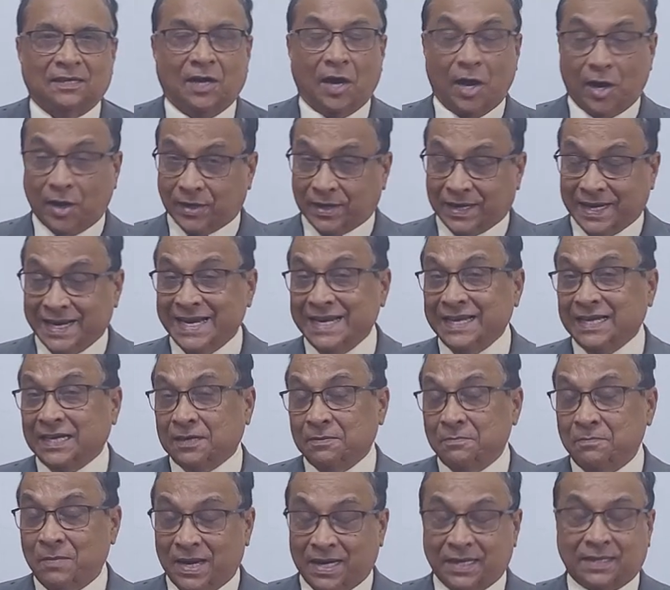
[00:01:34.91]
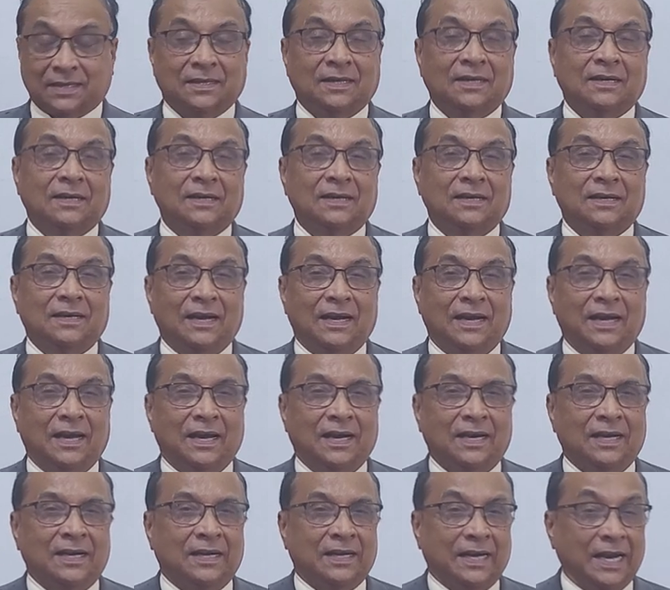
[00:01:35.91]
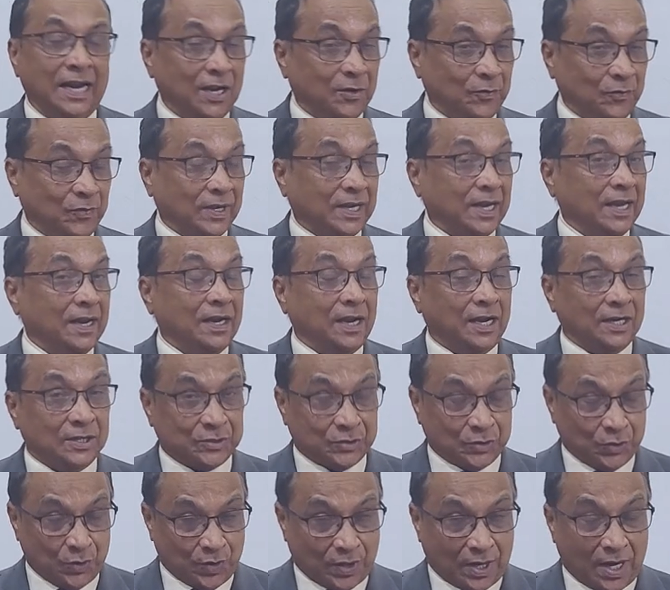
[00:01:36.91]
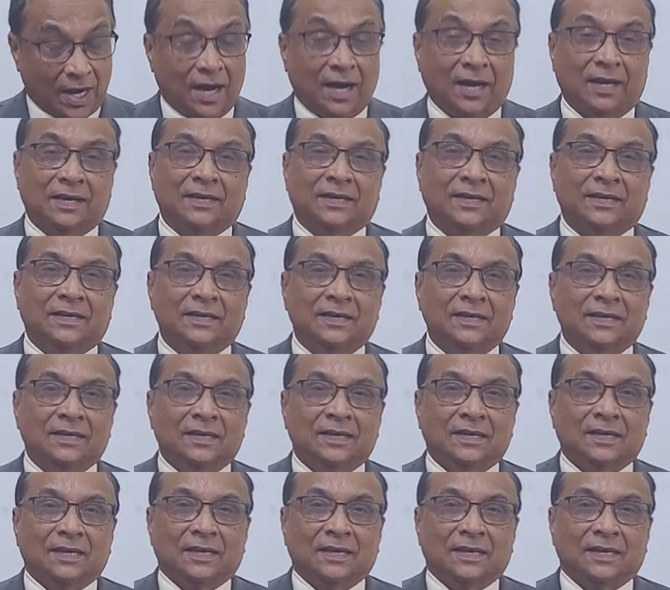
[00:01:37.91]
organic matter, and that we can also call it